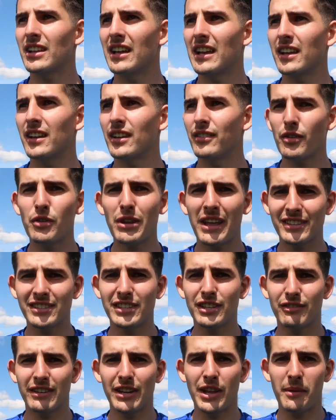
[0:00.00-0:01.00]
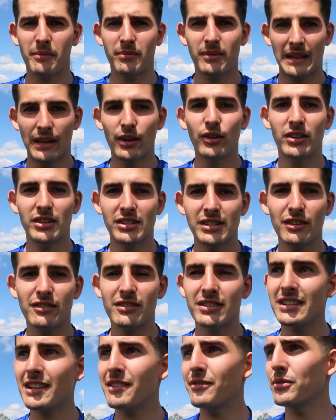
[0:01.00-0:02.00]
Like, I felt like tearing up, like on a
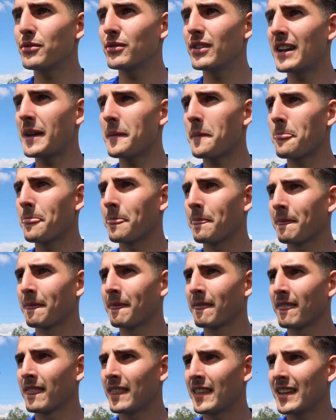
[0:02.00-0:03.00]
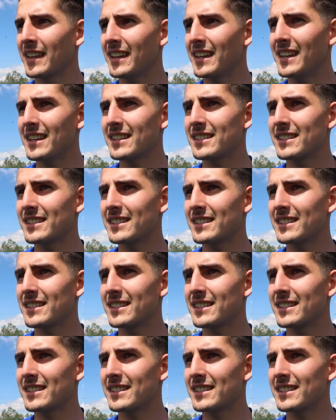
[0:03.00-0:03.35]
serious level. Like, it's a crazy experience.